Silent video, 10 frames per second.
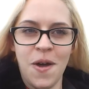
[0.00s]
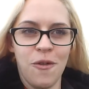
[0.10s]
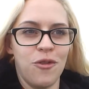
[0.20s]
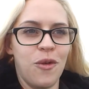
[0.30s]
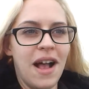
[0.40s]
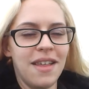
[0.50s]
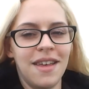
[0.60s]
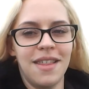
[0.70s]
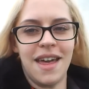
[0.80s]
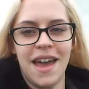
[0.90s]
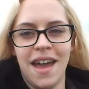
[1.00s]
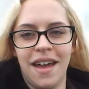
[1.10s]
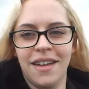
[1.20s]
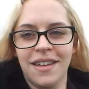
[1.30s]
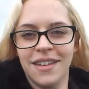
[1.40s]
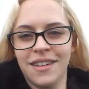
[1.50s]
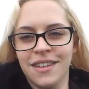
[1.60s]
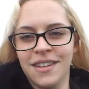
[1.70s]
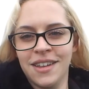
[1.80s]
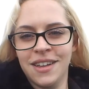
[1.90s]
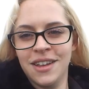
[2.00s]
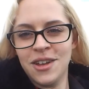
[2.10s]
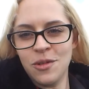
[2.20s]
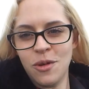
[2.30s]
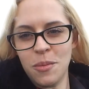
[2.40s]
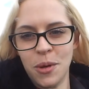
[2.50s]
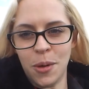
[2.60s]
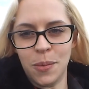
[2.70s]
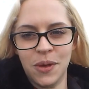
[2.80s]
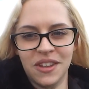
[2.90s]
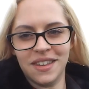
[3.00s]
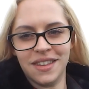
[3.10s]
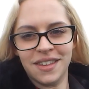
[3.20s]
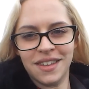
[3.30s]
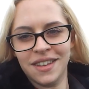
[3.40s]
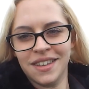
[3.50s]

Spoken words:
of why they're there, what purpose.